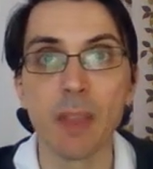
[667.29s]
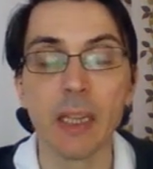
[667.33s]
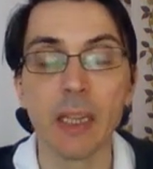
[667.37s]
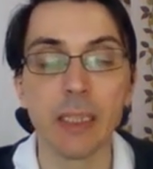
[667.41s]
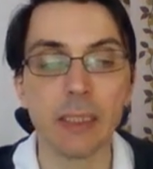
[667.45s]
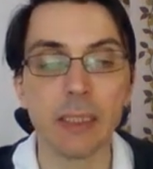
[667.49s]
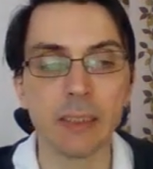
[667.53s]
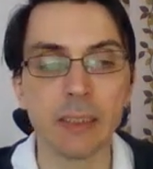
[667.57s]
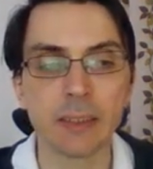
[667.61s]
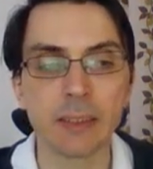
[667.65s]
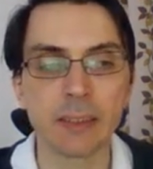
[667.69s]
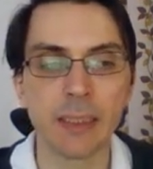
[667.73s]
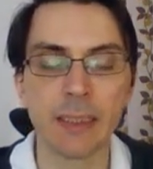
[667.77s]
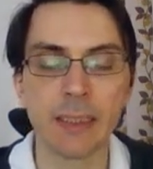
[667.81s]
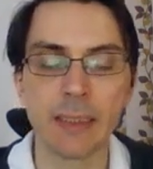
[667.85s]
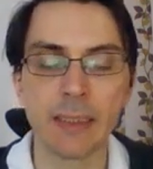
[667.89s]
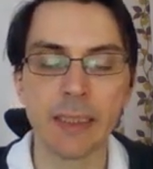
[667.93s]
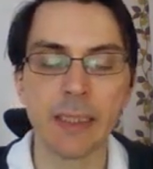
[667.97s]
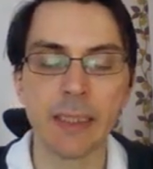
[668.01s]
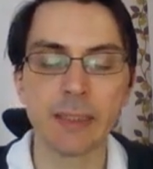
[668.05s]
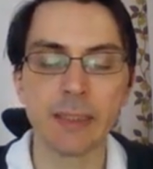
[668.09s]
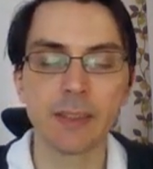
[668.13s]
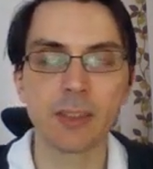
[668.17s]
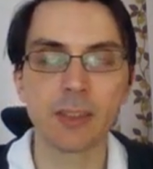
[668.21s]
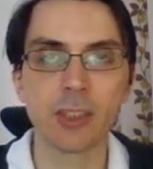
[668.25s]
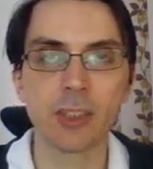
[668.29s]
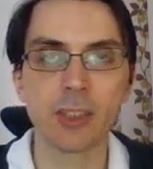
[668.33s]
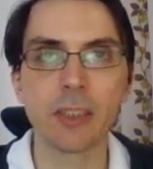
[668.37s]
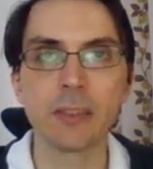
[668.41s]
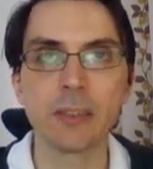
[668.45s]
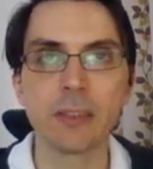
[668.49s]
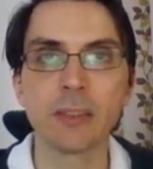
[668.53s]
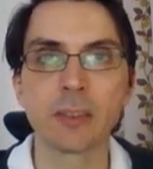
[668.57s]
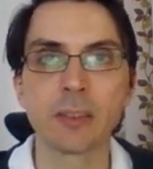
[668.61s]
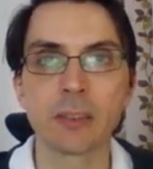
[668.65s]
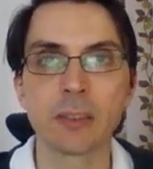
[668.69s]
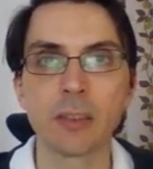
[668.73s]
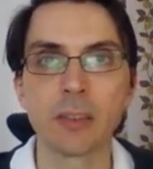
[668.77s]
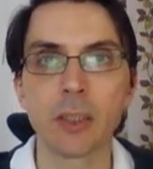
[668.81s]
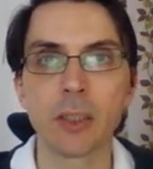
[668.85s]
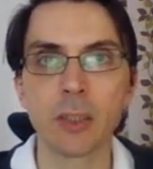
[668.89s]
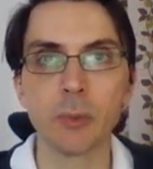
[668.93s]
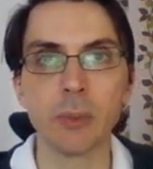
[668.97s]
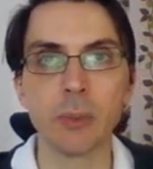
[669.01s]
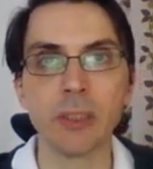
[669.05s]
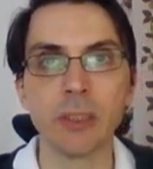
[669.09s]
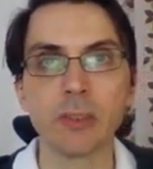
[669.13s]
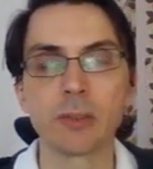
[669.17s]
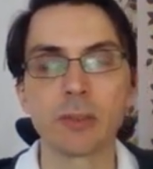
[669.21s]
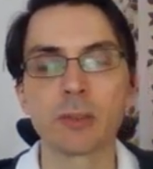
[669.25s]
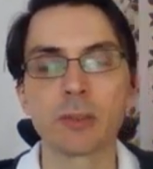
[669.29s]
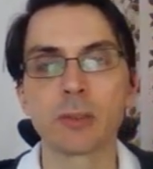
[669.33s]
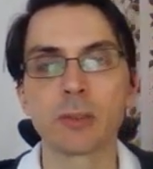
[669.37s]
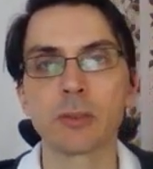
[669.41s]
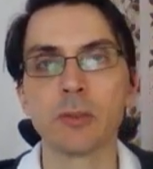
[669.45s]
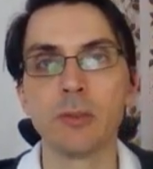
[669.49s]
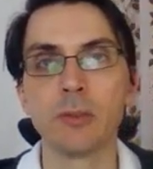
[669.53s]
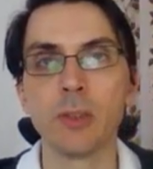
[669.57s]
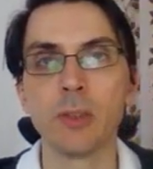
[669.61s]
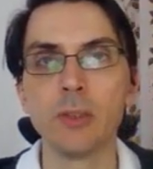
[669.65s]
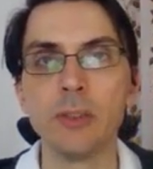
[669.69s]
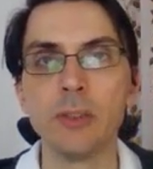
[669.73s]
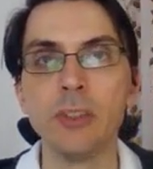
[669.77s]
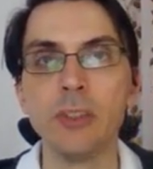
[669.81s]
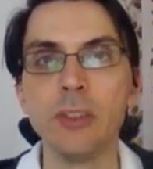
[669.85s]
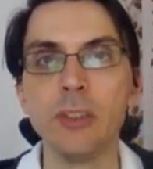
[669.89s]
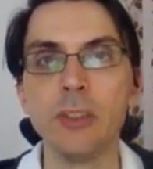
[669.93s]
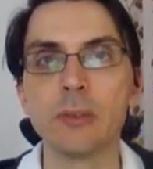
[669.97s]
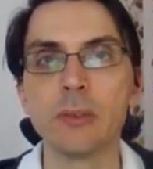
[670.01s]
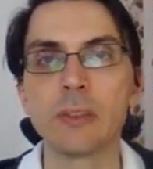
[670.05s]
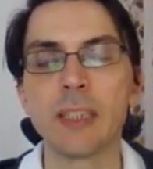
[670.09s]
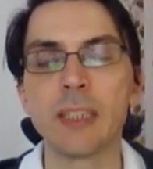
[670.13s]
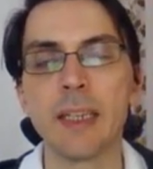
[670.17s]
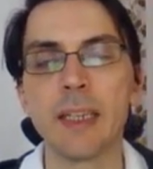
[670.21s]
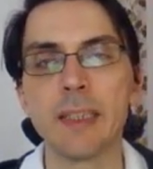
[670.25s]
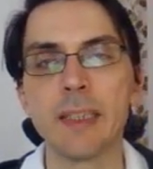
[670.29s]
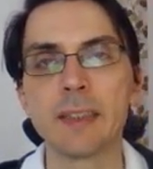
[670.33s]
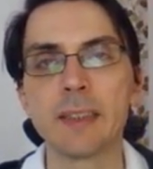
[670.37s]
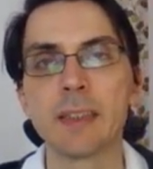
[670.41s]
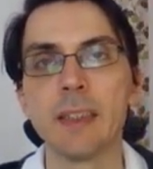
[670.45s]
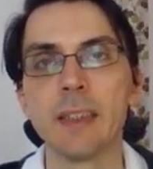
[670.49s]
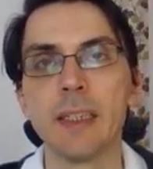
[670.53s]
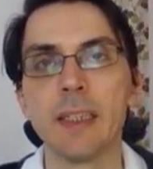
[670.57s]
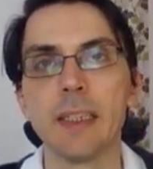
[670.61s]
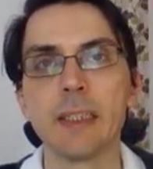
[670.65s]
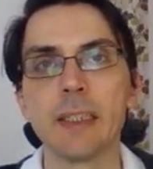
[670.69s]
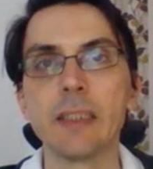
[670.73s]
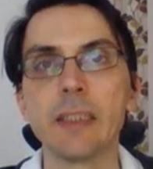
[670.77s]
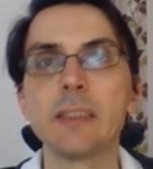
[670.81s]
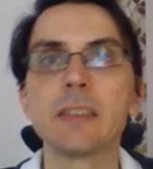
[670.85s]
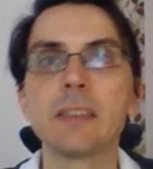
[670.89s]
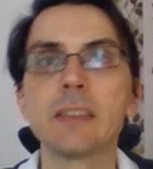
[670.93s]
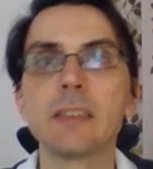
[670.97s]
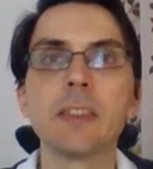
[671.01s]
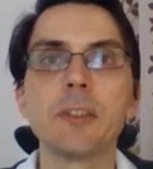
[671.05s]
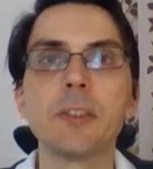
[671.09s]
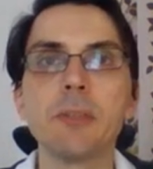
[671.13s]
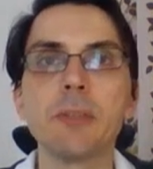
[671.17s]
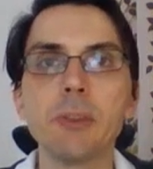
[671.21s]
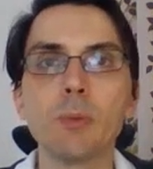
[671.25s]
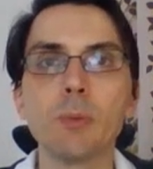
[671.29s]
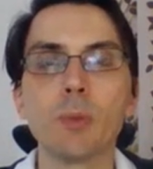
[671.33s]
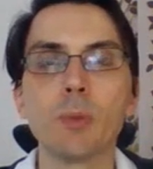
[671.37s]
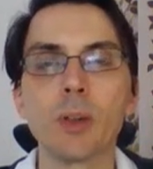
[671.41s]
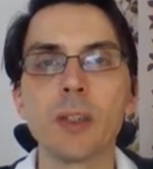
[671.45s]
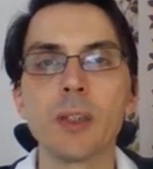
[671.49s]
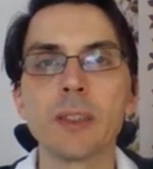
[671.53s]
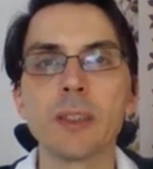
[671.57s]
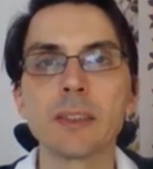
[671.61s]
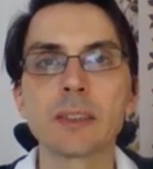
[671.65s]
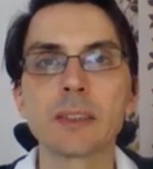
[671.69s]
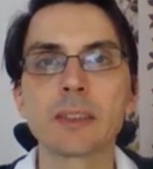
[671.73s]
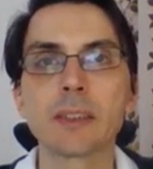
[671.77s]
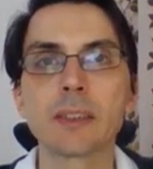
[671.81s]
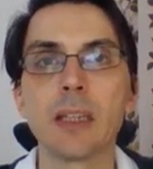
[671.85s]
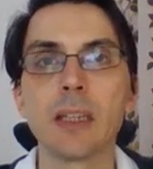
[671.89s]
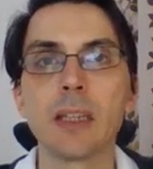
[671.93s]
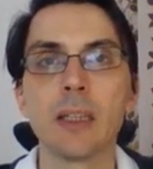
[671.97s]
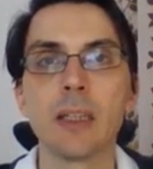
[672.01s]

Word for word: is that charles darwin knew that his theory was